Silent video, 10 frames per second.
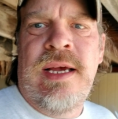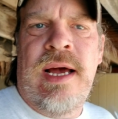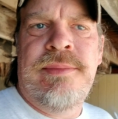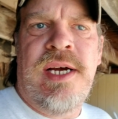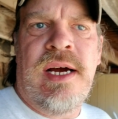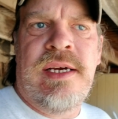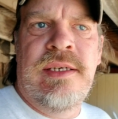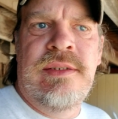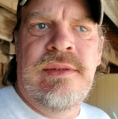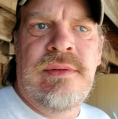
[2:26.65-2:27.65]
I'm
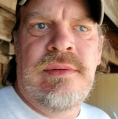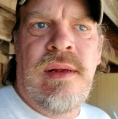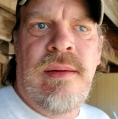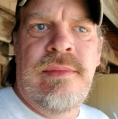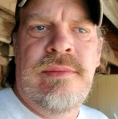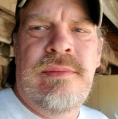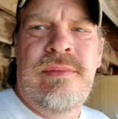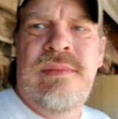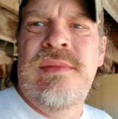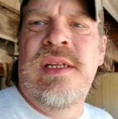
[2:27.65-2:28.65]
talking
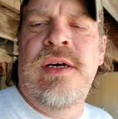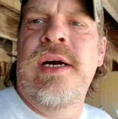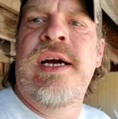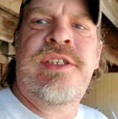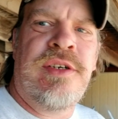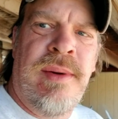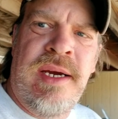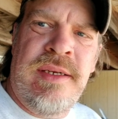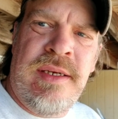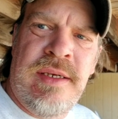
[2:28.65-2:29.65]
the little extra
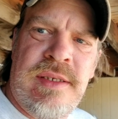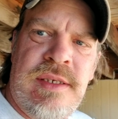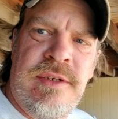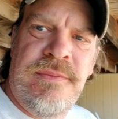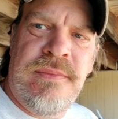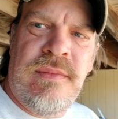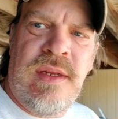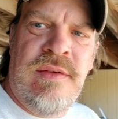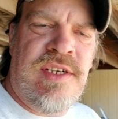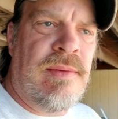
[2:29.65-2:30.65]
maintenance.
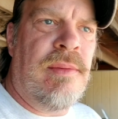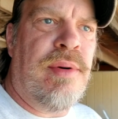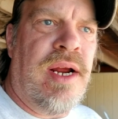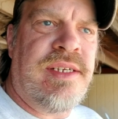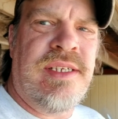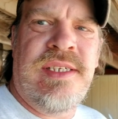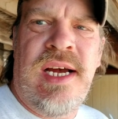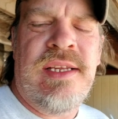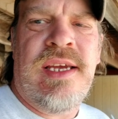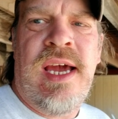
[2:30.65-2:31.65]
If something breaks
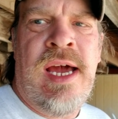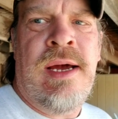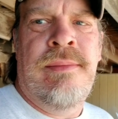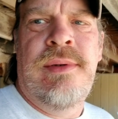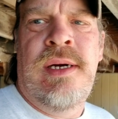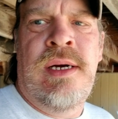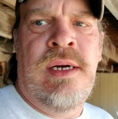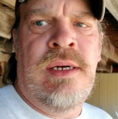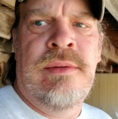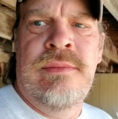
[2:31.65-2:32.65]
inside the cab,
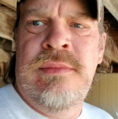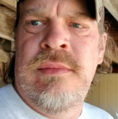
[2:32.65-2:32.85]
a